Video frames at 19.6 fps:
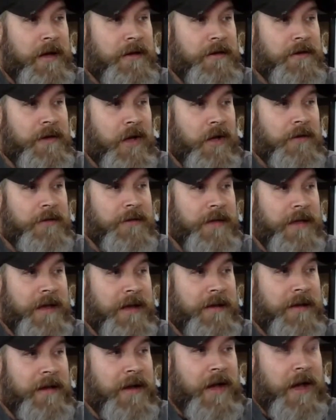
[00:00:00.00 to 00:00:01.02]
Dalton
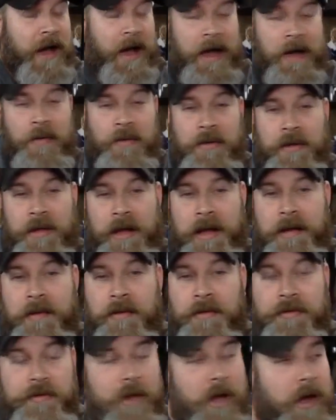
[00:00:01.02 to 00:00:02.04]
can. I
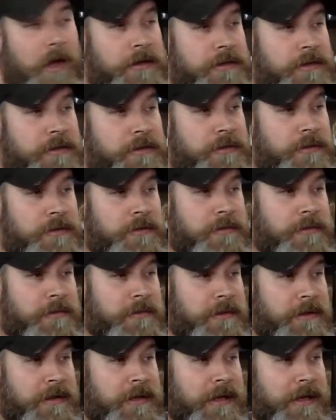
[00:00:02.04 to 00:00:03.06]
will talk to
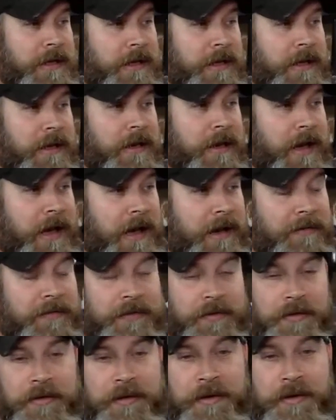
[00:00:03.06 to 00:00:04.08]
Nicole
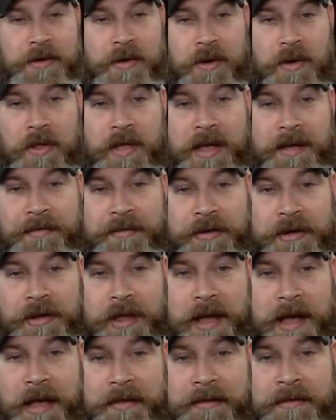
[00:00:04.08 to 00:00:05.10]
after
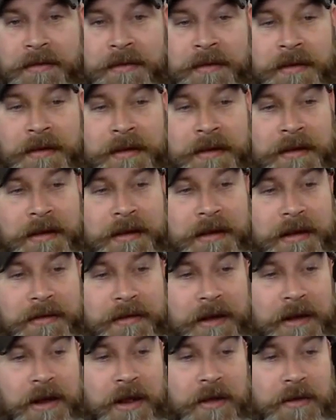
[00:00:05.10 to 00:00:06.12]
class,
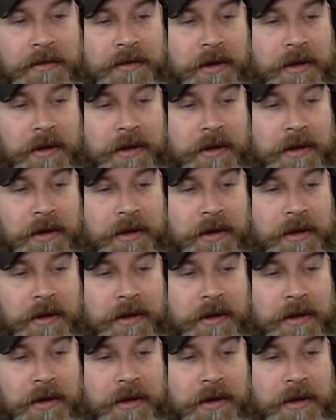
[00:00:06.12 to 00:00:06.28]
because I know